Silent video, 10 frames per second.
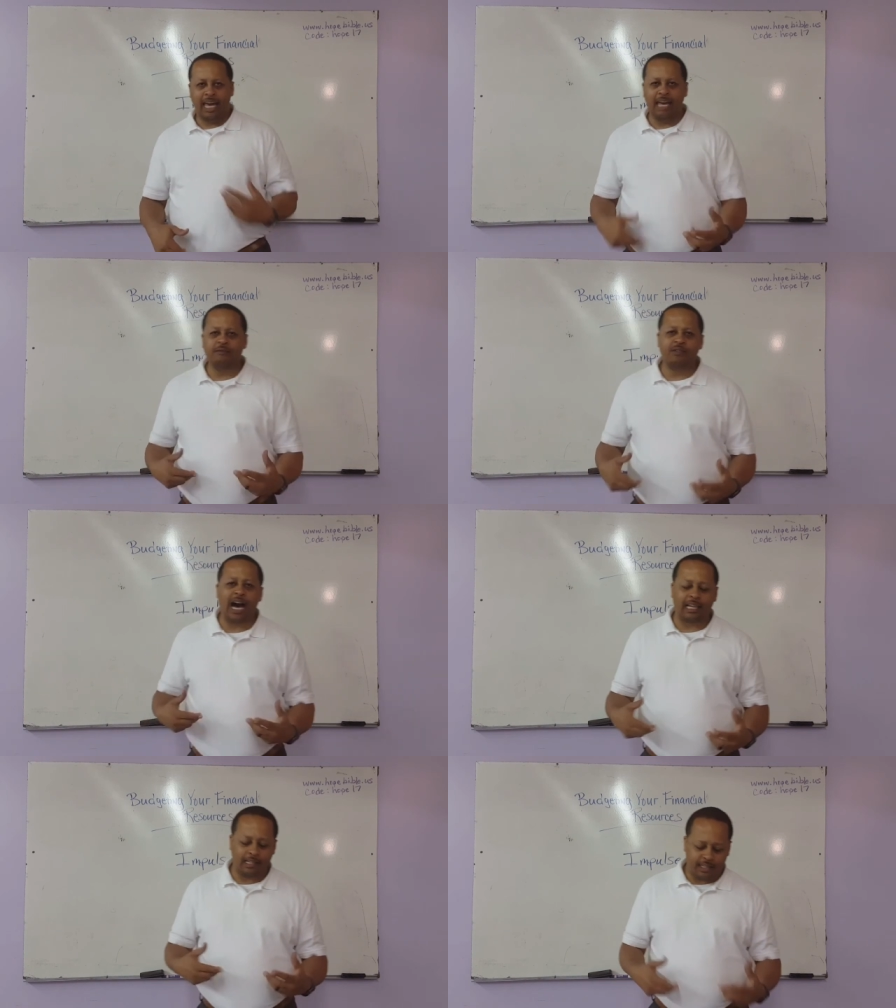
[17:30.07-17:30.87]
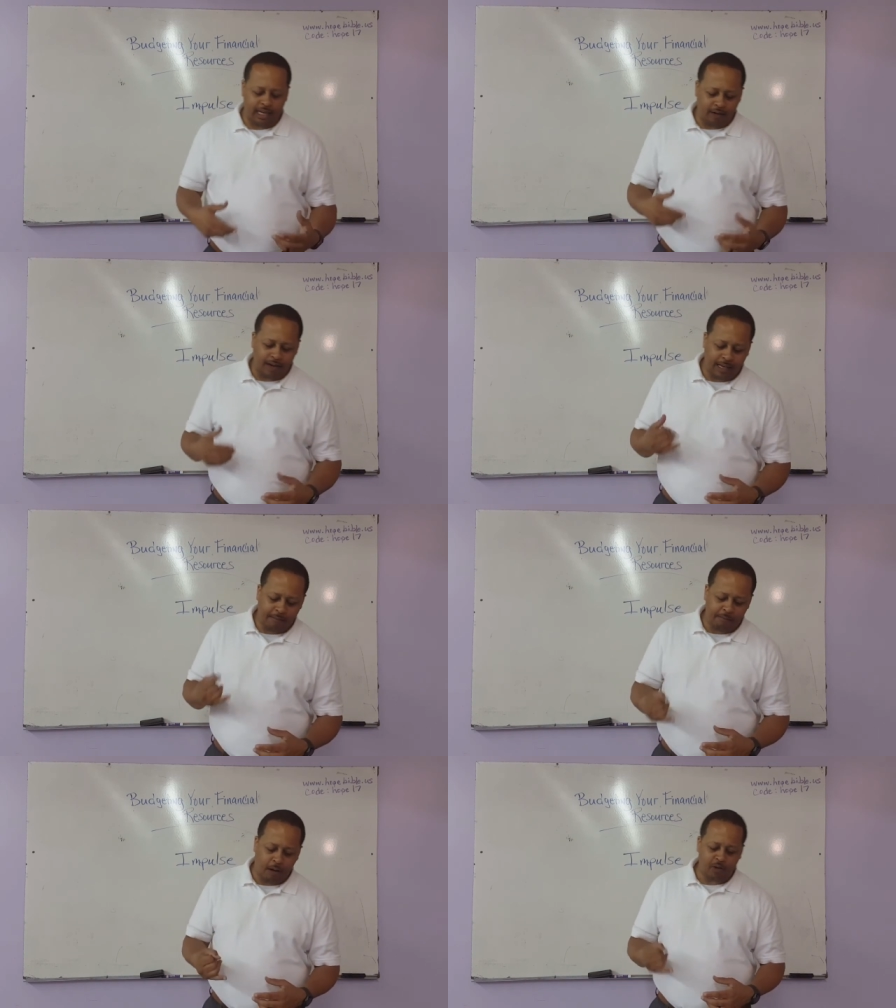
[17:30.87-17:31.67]
Involuntary
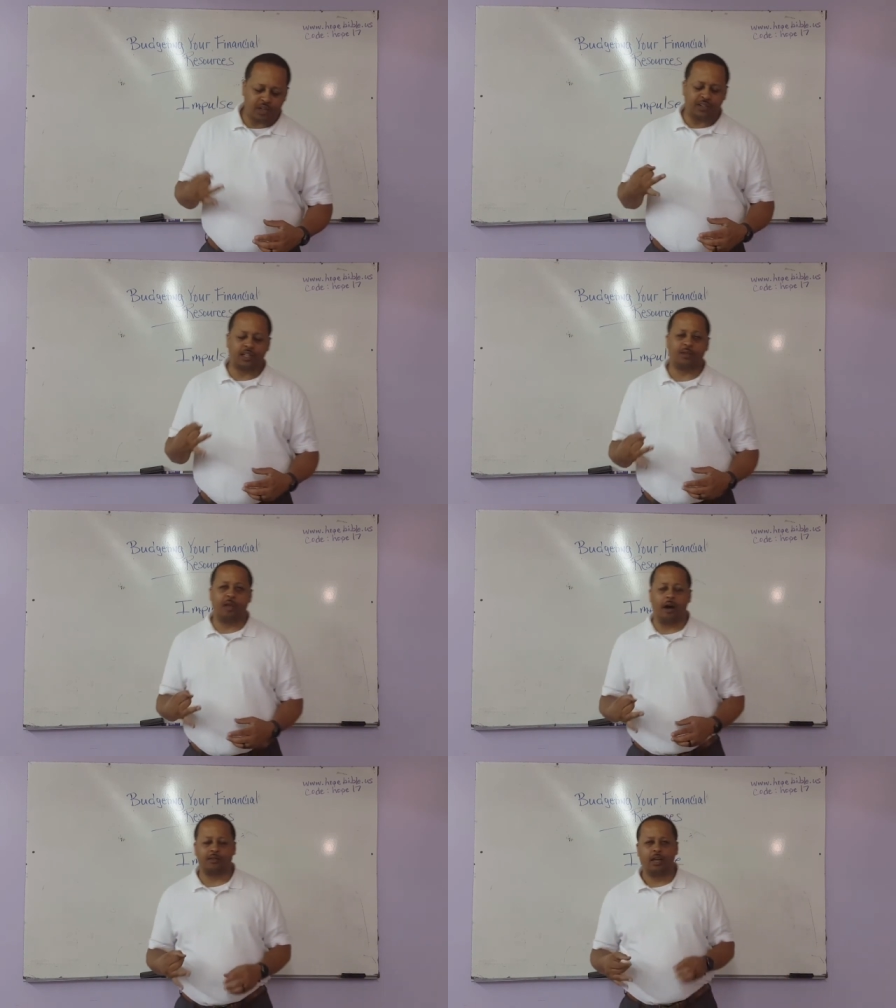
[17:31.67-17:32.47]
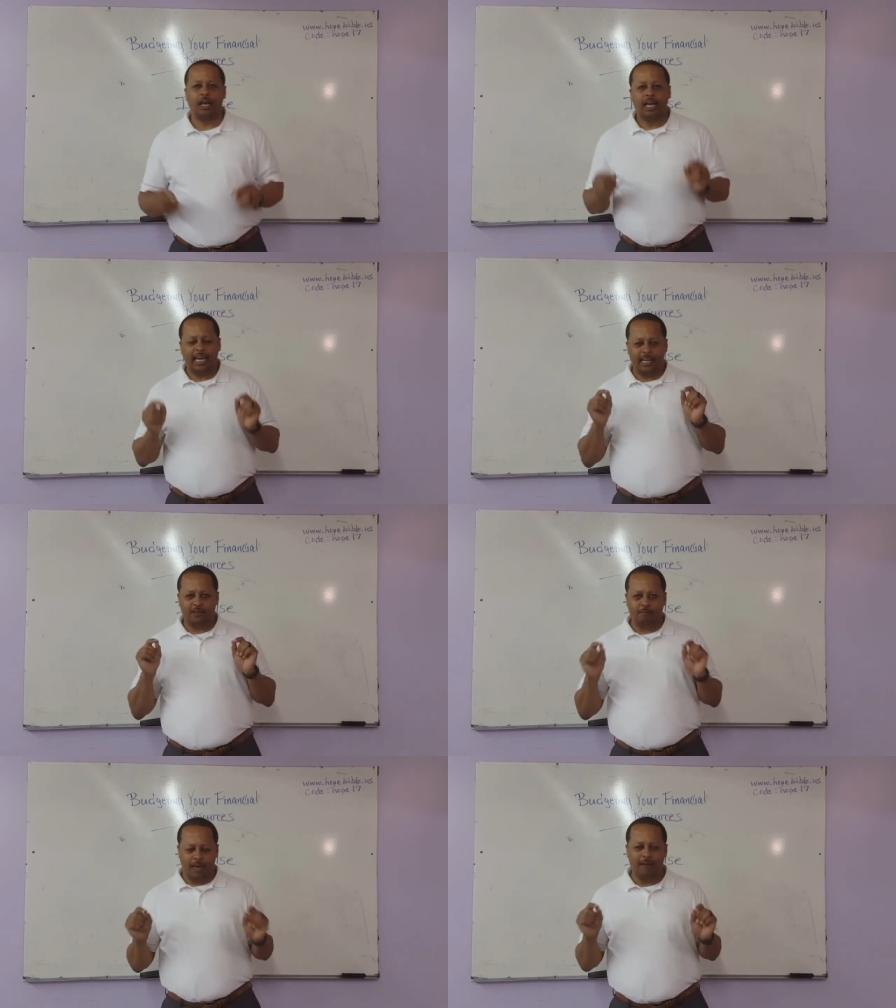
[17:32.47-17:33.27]
emotions and thoughts. It
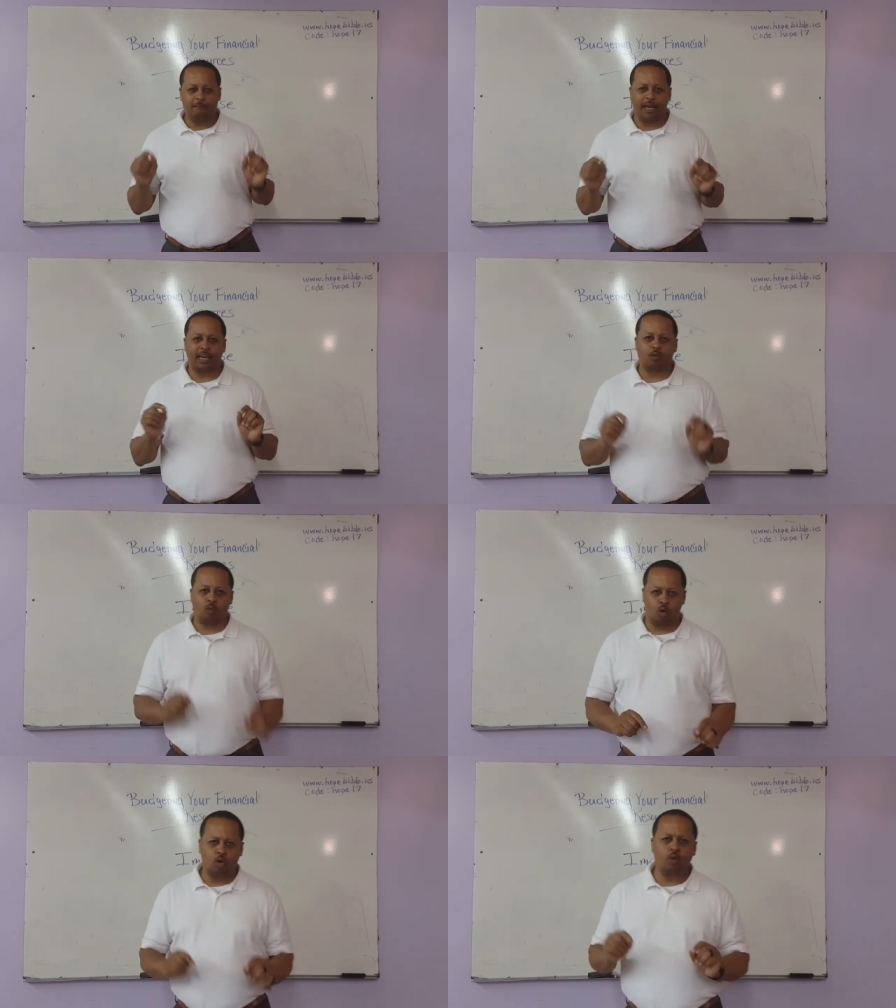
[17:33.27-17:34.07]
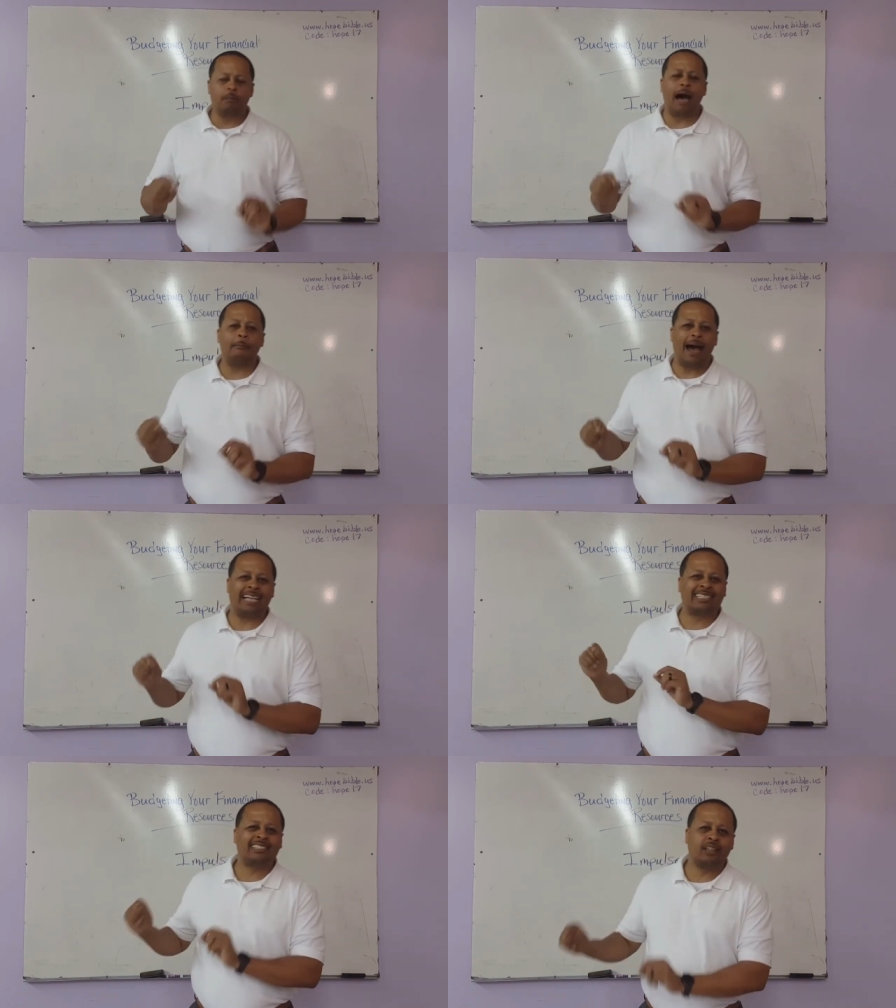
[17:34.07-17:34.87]
is me being ruled by
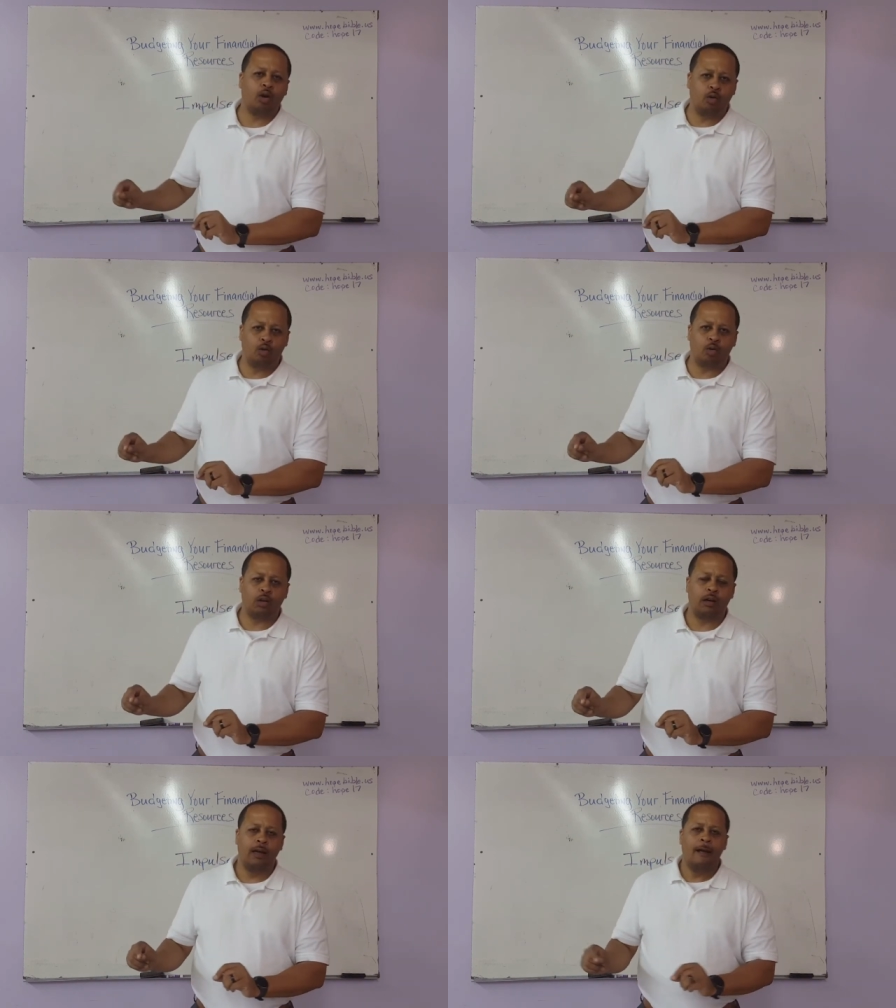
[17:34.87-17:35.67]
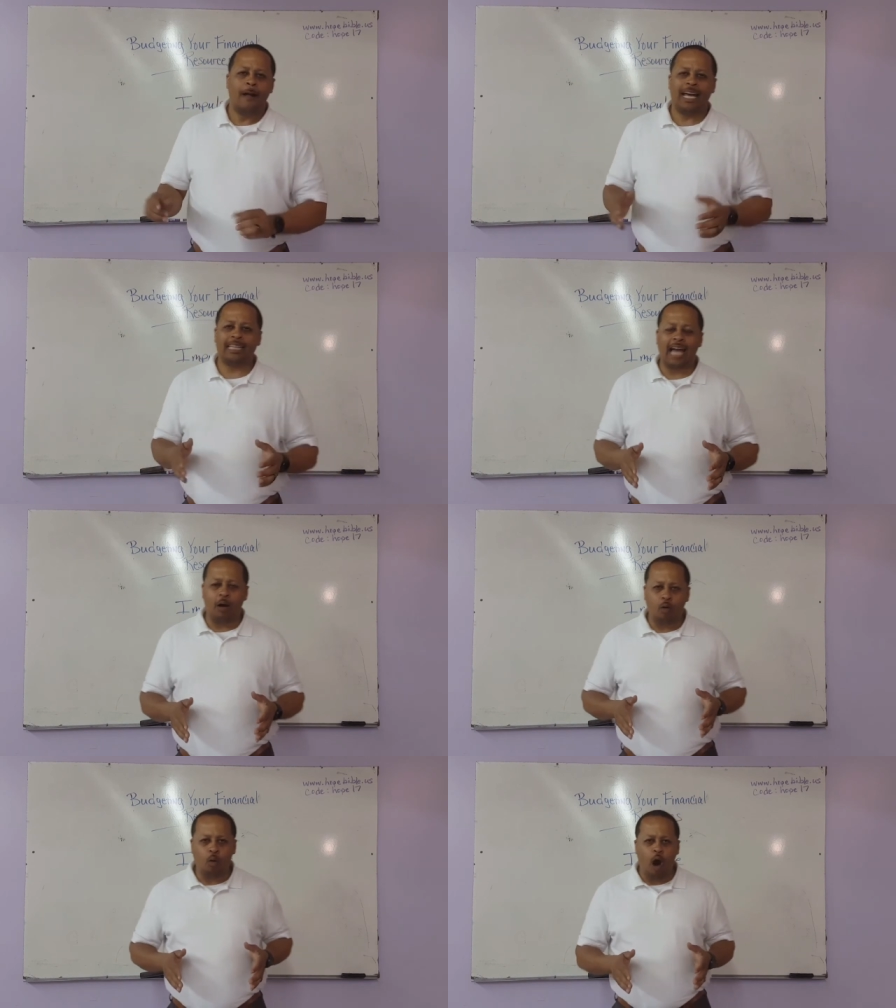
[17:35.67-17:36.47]
my soul and
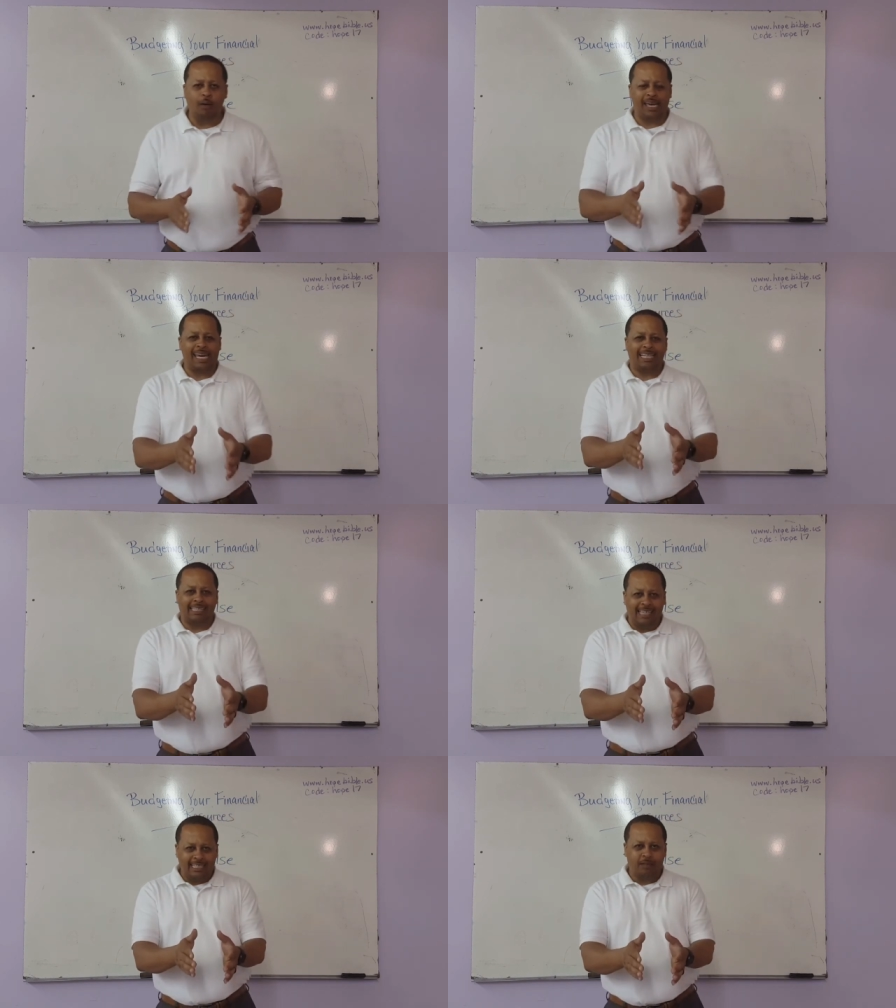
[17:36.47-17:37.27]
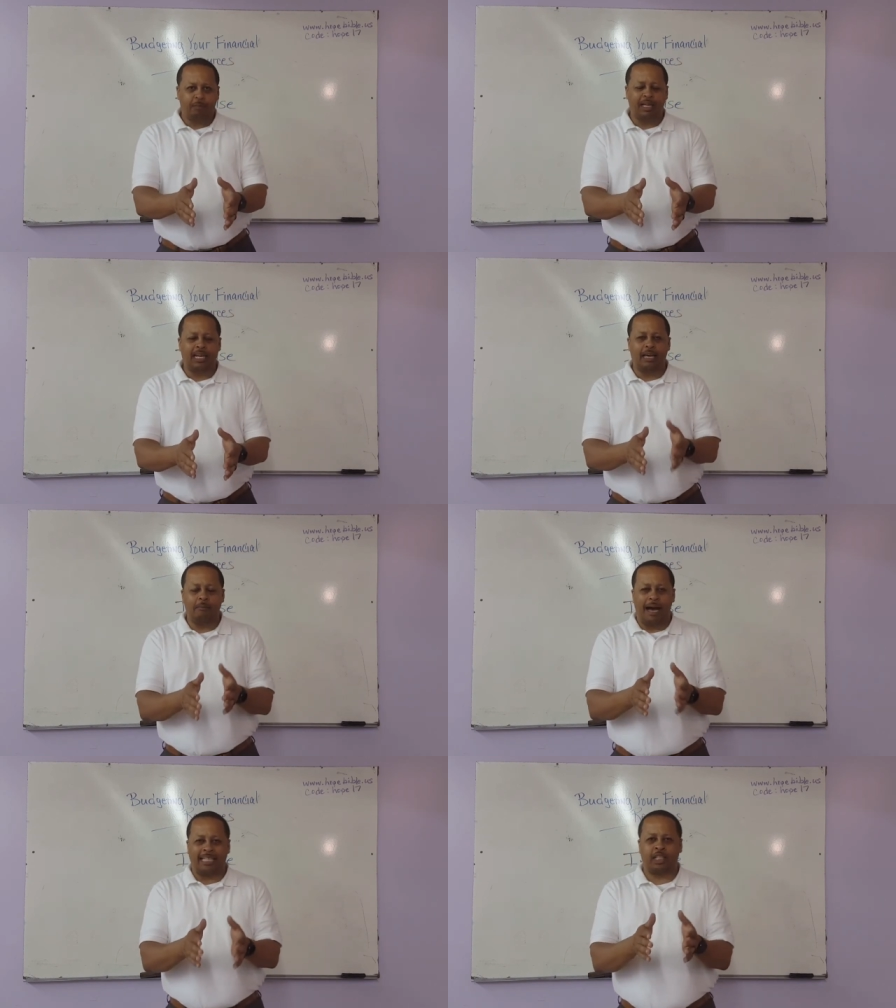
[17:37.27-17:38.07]
not walking in discipline in
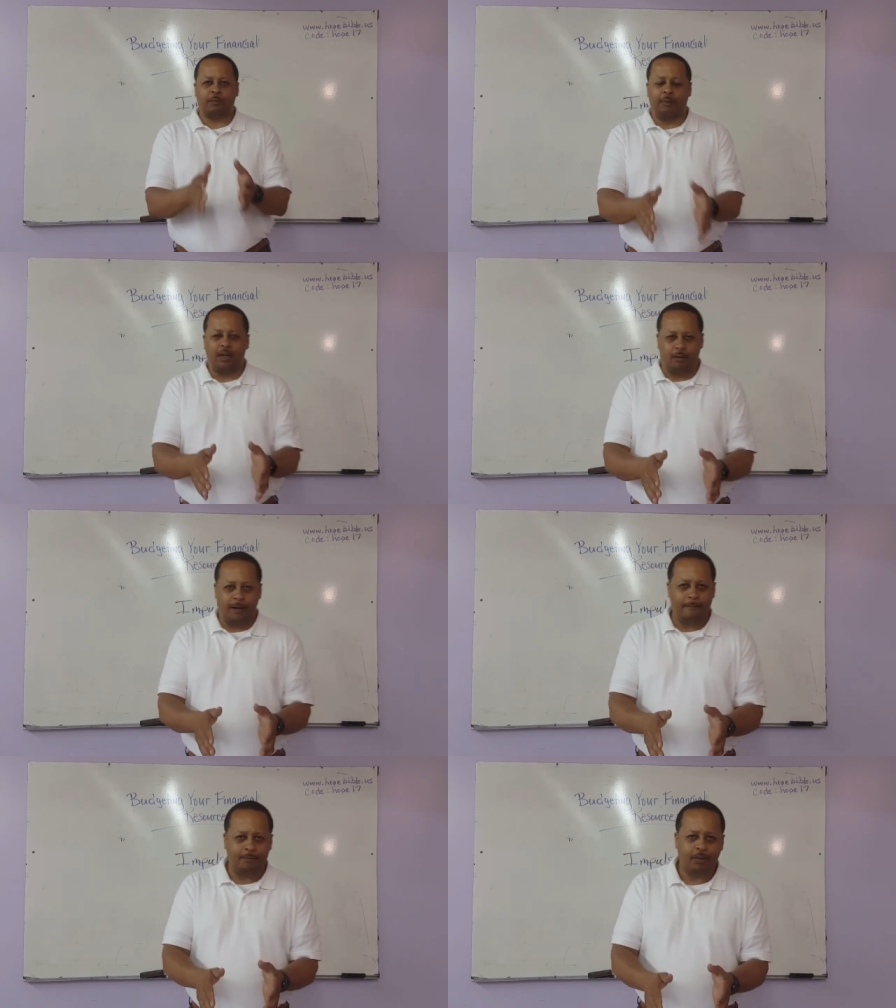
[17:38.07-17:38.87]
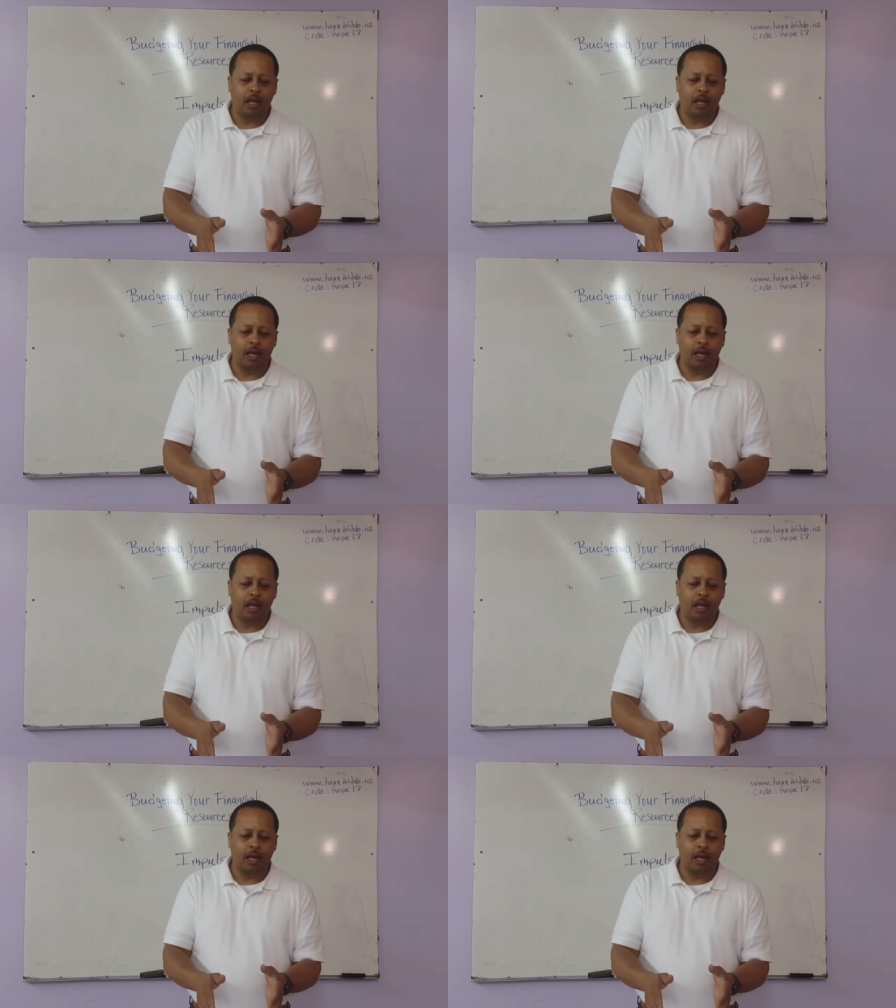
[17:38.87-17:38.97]
my spirit.